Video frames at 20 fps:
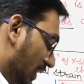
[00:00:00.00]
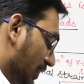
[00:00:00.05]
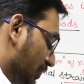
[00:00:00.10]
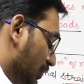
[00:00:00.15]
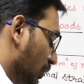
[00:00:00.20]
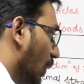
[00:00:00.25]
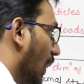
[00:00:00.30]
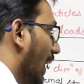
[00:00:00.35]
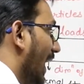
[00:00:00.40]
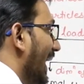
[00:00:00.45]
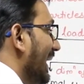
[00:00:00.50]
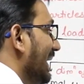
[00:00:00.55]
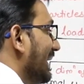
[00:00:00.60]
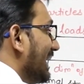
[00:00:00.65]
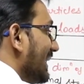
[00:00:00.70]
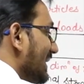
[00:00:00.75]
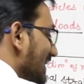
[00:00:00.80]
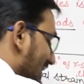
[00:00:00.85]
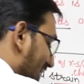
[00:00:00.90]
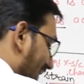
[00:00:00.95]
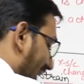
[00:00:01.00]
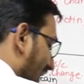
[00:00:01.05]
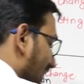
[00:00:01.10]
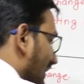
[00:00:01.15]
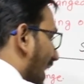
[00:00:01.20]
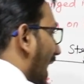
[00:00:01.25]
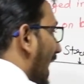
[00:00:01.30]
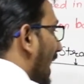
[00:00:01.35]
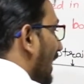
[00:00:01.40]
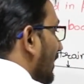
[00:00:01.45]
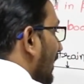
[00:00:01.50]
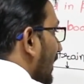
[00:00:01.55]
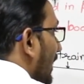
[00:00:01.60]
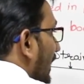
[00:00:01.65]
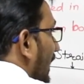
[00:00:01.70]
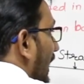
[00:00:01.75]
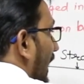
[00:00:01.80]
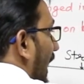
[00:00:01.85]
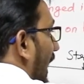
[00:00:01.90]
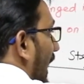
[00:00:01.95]
So I can say
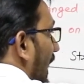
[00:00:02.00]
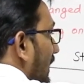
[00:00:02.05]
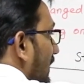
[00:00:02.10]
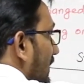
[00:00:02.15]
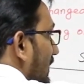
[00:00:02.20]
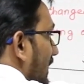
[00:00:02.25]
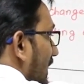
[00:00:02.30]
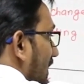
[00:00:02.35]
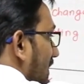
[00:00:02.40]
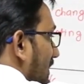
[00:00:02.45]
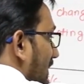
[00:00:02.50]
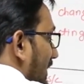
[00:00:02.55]
that in this